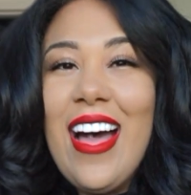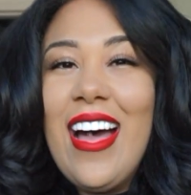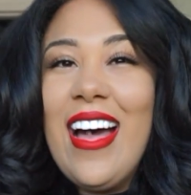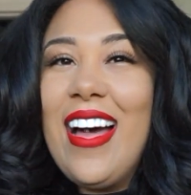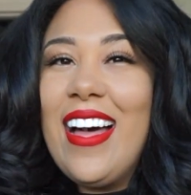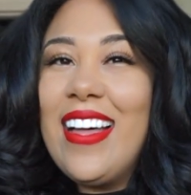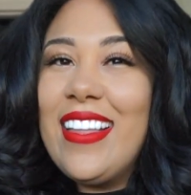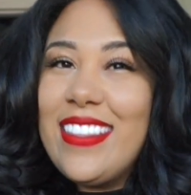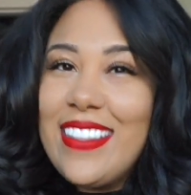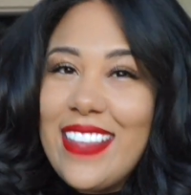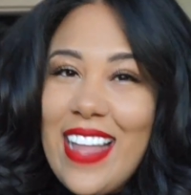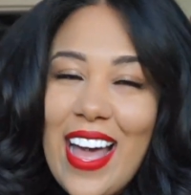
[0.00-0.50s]

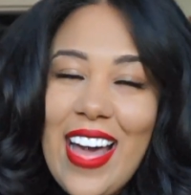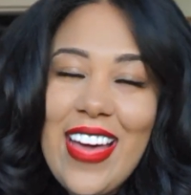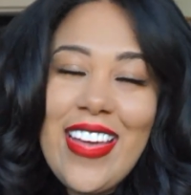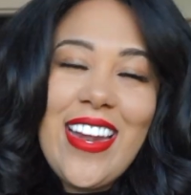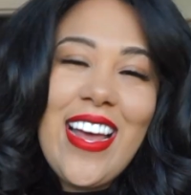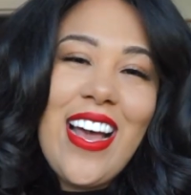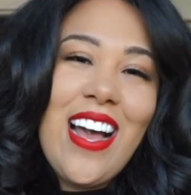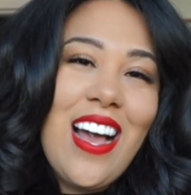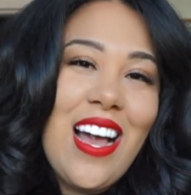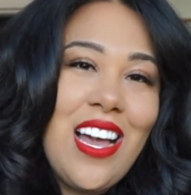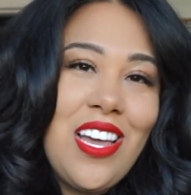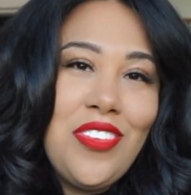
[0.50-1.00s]
a lot
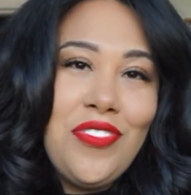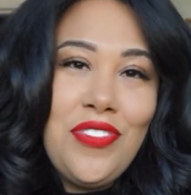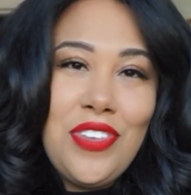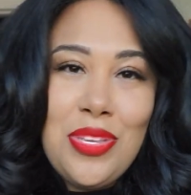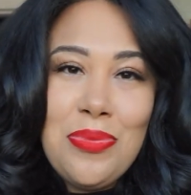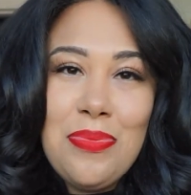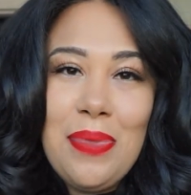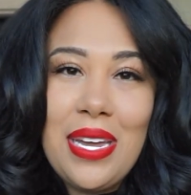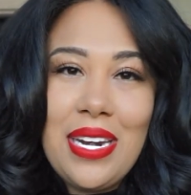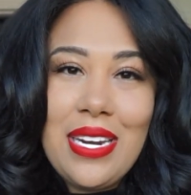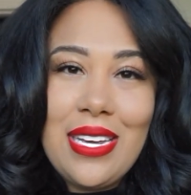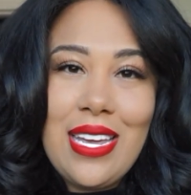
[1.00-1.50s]
of
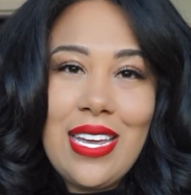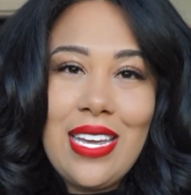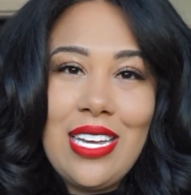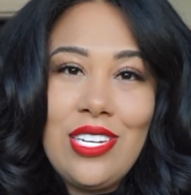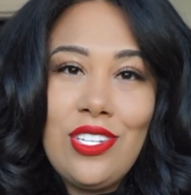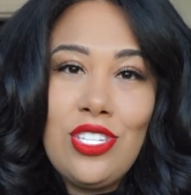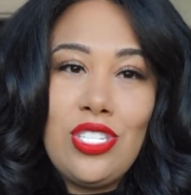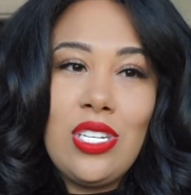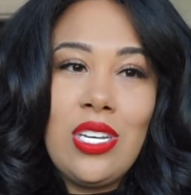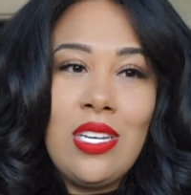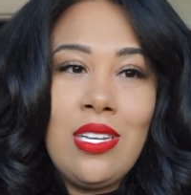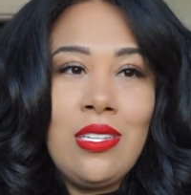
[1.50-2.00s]
IV
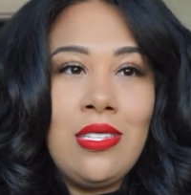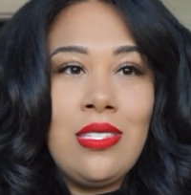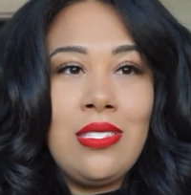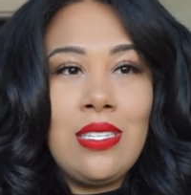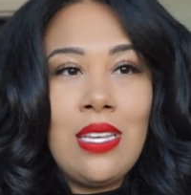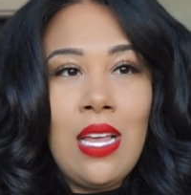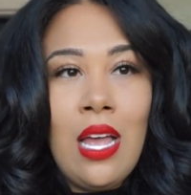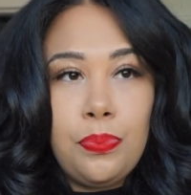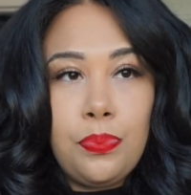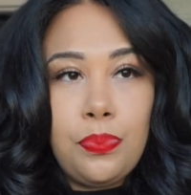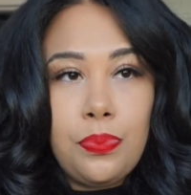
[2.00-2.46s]
medications.